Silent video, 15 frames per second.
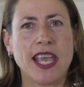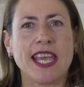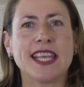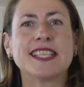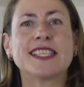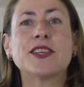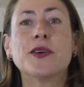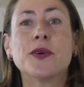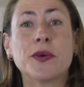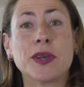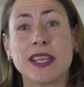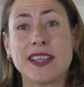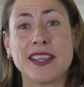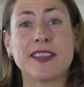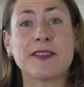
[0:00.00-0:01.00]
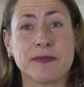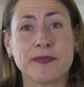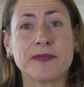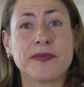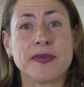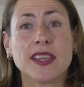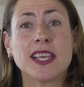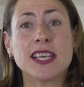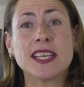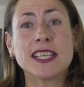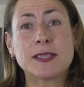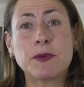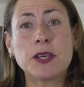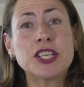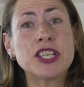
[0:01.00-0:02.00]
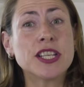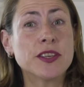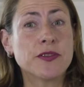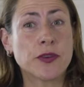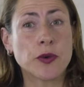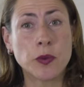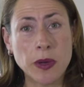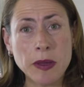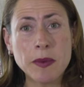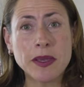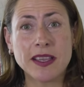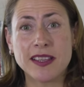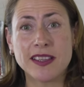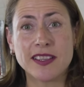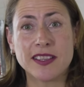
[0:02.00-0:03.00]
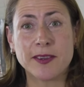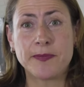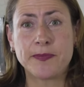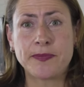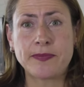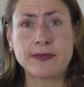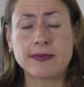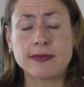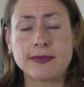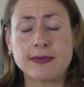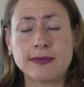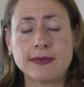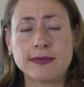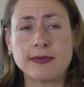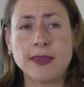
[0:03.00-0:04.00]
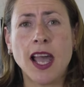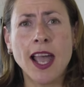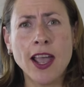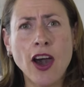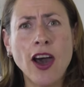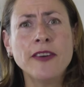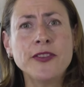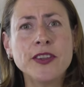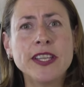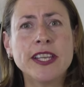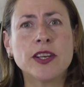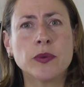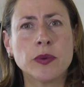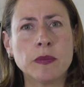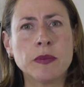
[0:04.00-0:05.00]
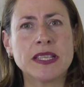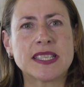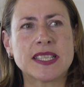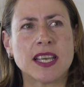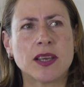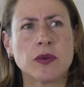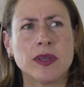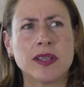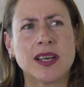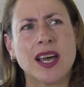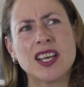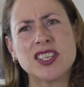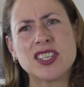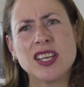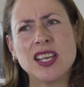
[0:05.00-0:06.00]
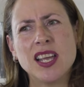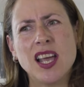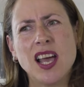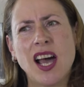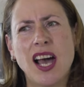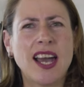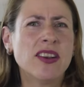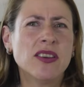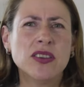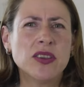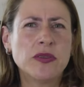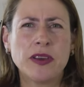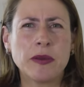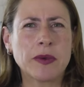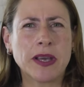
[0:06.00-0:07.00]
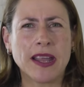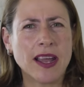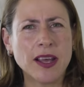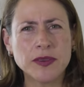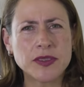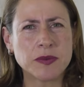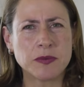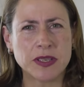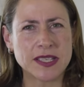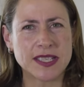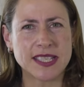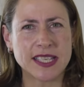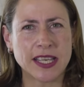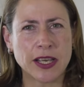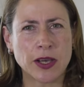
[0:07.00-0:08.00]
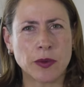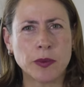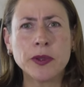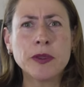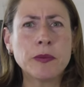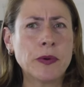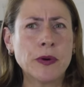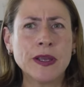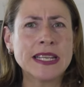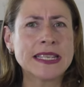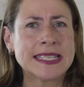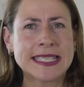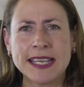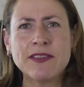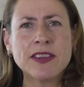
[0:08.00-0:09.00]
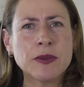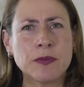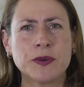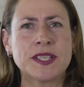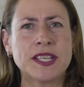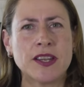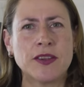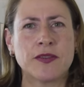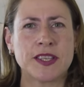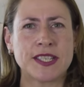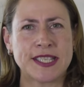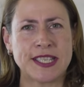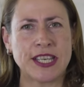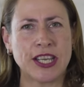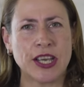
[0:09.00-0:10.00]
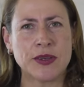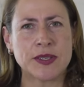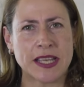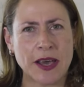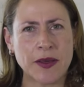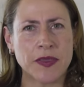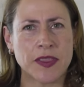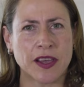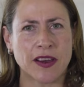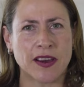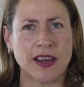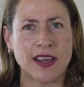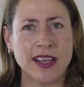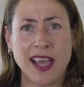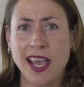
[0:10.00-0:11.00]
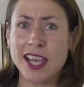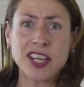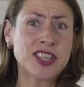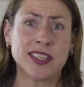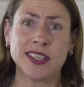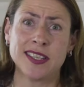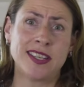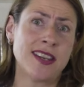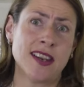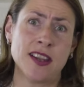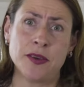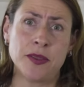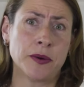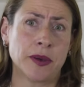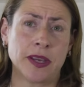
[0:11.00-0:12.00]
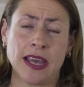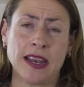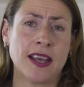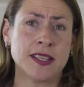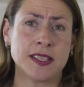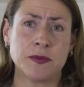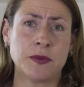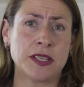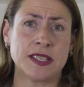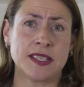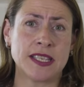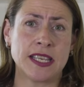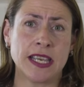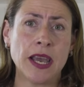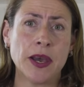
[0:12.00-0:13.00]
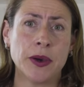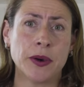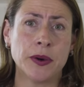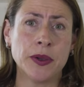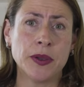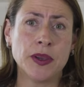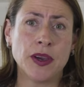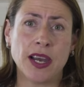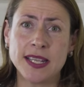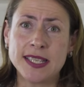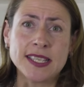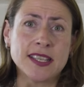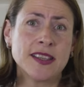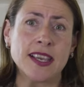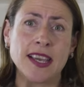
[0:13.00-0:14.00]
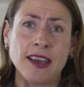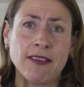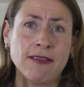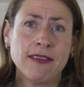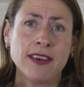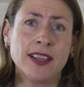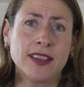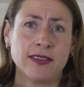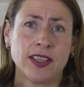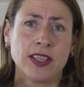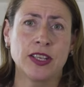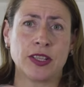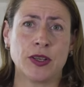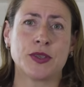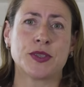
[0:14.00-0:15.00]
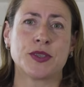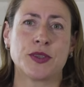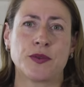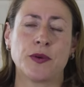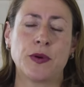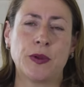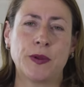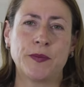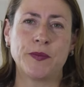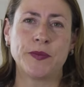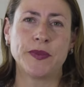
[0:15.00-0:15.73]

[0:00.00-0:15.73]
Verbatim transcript: and so especially for women i often hear women saying well gosh I don't know if I'm cut out to be CEO. Well, the point is 70% of the CEOs out there actually didn't know they were cut out to be CEO until they got really, really close to the role.